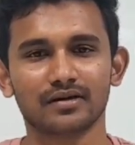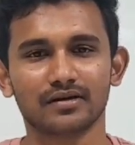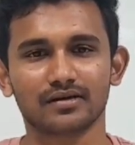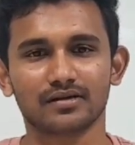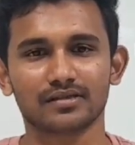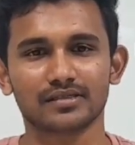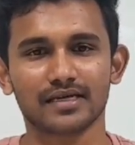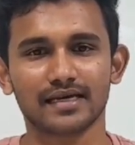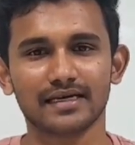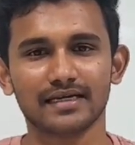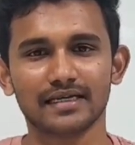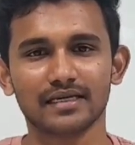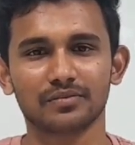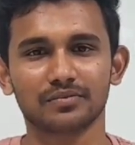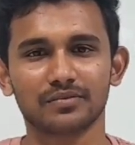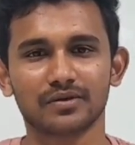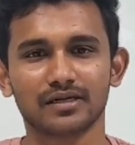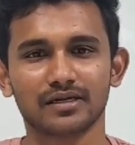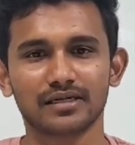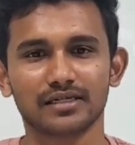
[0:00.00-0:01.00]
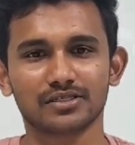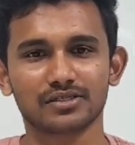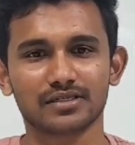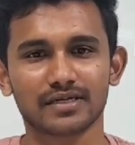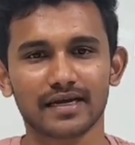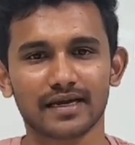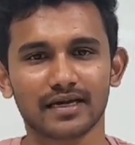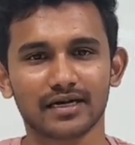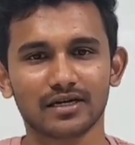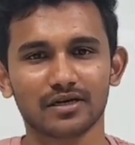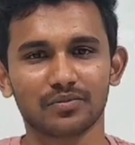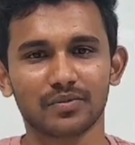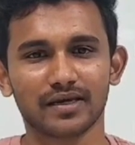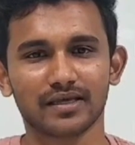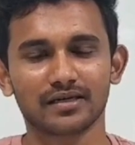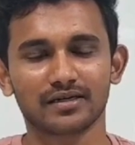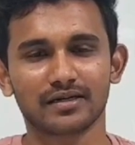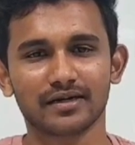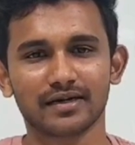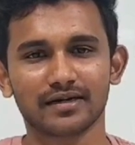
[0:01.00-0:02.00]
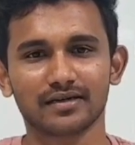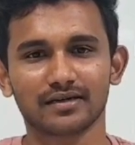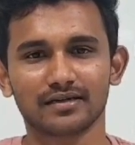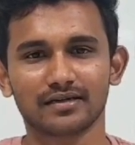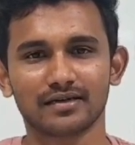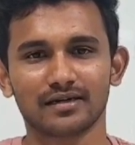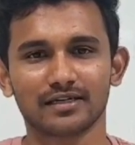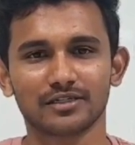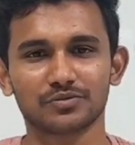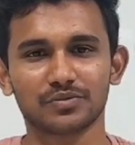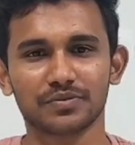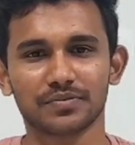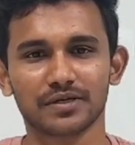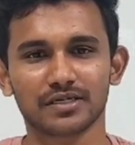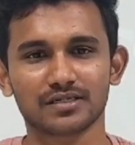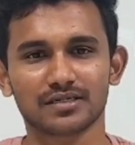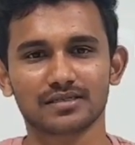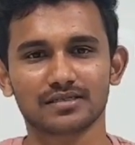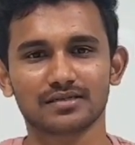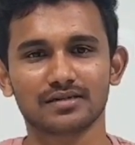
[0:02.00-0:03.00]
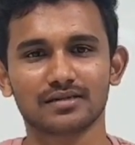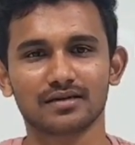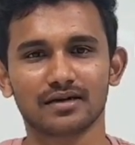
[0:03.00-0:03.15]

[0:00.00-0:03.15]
Selenium is taken by the trainer Lakshmi Prasad sir,